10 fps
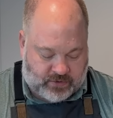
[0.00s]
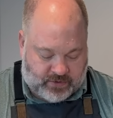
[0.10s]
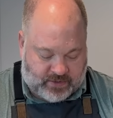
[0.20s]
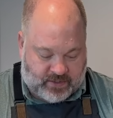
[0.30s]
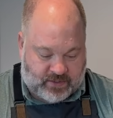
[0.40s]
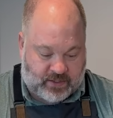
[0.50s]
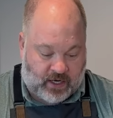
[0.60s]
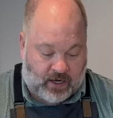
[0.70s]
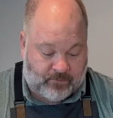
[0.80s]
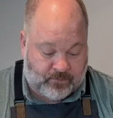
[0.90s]
This is
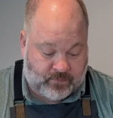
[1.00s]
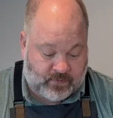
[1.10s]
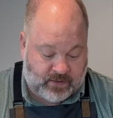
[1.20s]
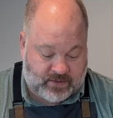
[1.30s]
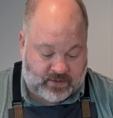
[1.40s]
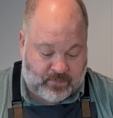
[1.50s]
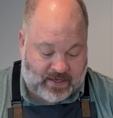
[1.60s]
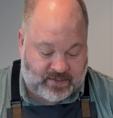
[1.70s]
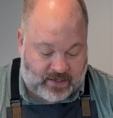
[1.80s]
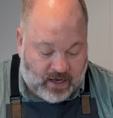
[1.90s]

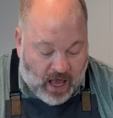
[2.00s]
messy.